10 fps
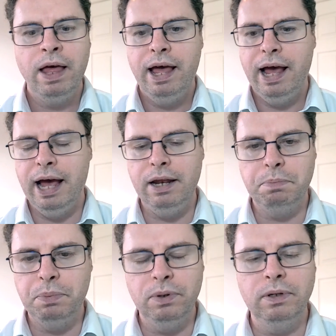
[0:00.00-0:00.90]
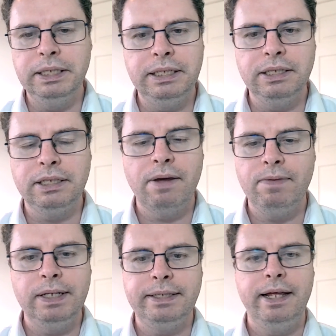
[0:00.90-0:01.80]
And the Bulls just have this
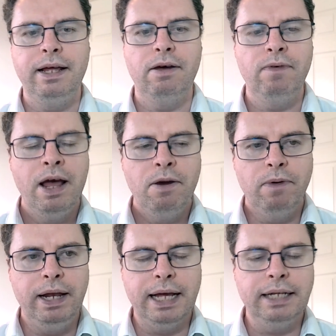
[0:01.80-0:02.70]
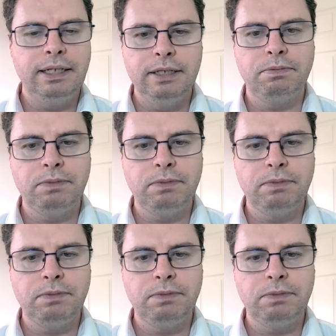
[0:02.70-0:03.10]
thing of, when they get to this